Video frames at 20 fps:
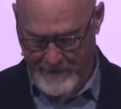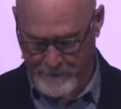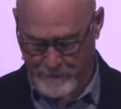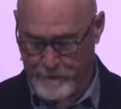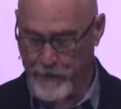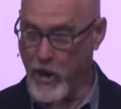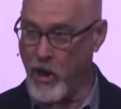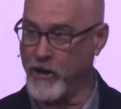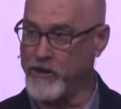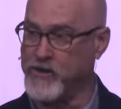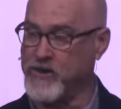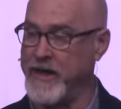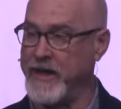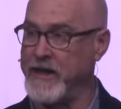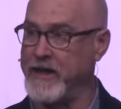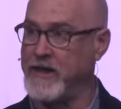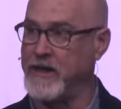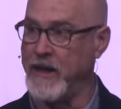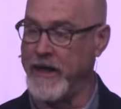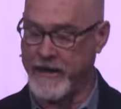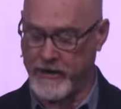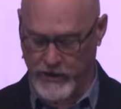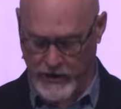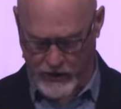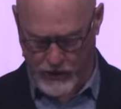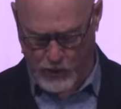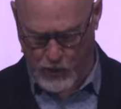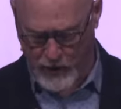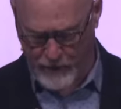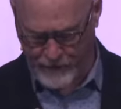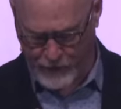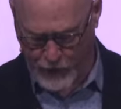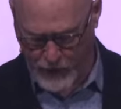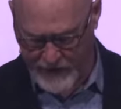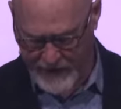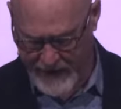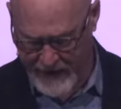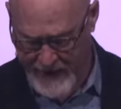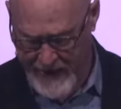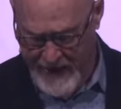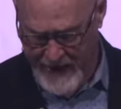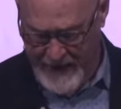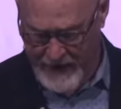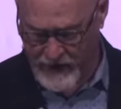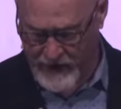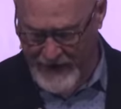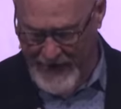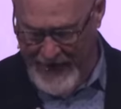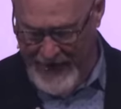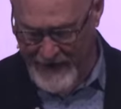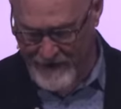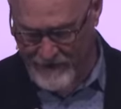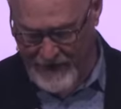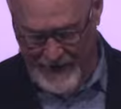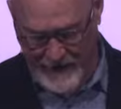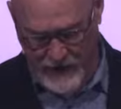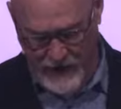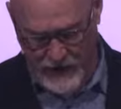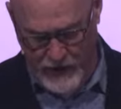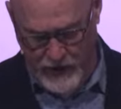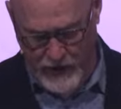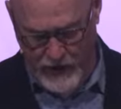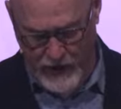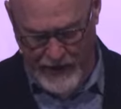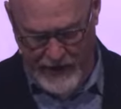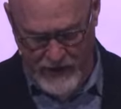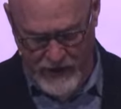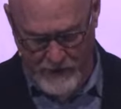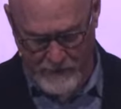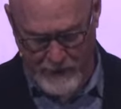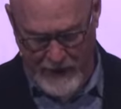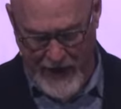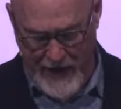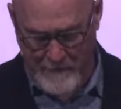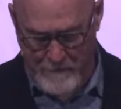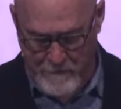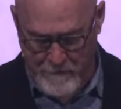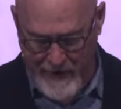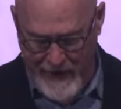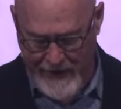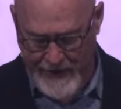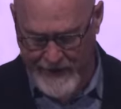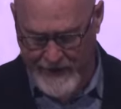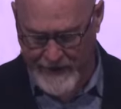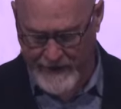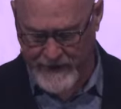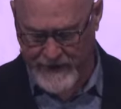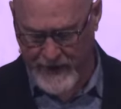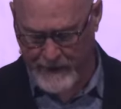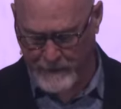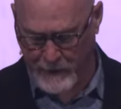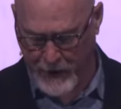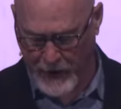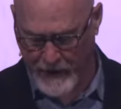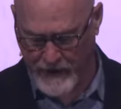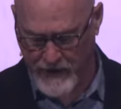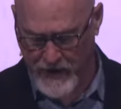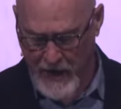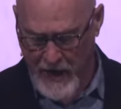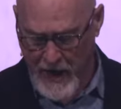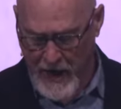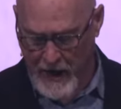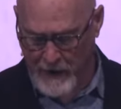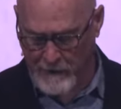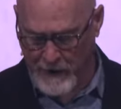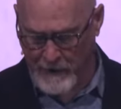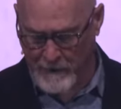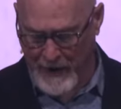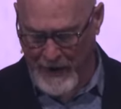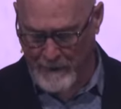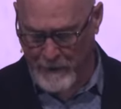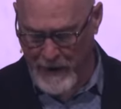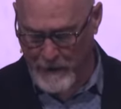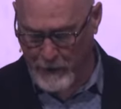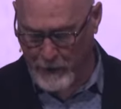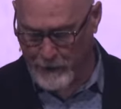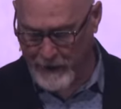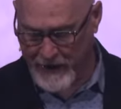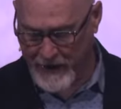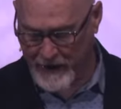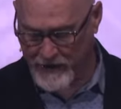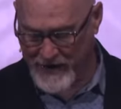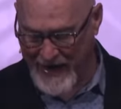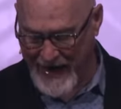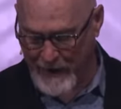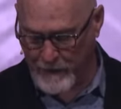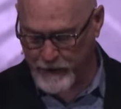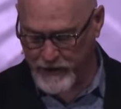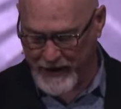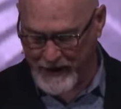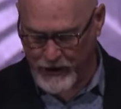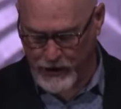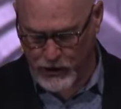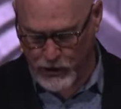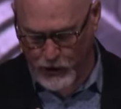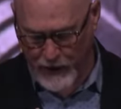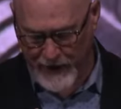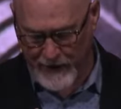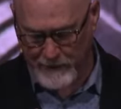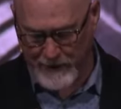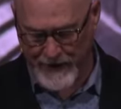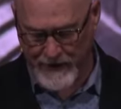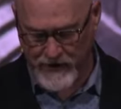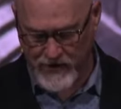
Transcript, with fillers: Paul said in Galatians 1:14, he said, "I advanced in Judaism beyond many contemporaries among my people because I was extremely